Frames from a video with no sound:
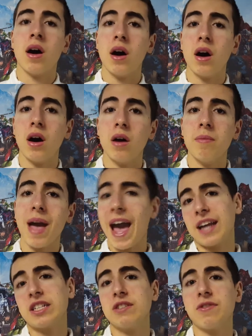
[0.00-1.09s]
Um,
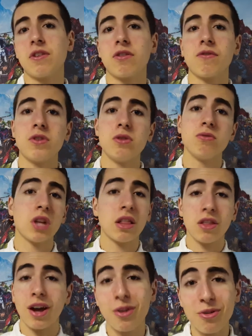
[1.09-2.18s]
action figure reviews. I,
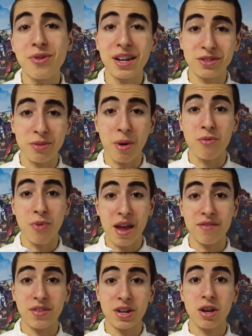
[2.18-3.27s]
I, know you guys love my rant
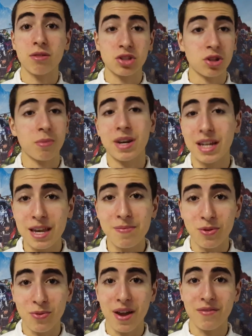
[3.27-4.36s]
videos, so I'm gonna keep
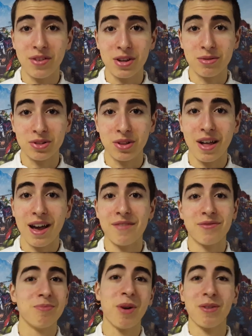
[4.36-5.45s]
the rant videos
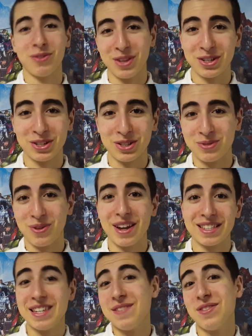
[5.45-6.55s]
alive. Marvel Legends
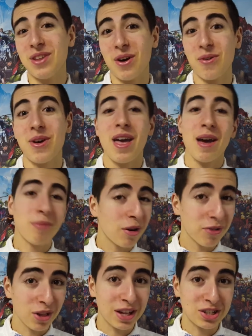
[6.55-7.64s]
rants, even though
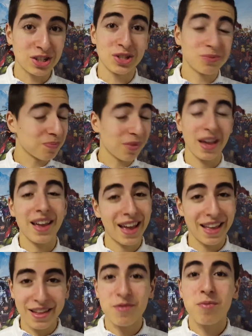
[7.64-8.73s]
Marvel Legends
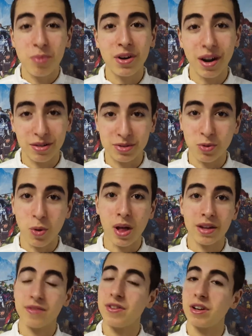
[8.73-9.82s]
they've been putting out some
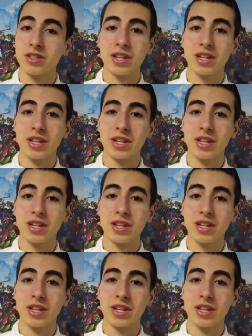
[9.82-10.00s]
quality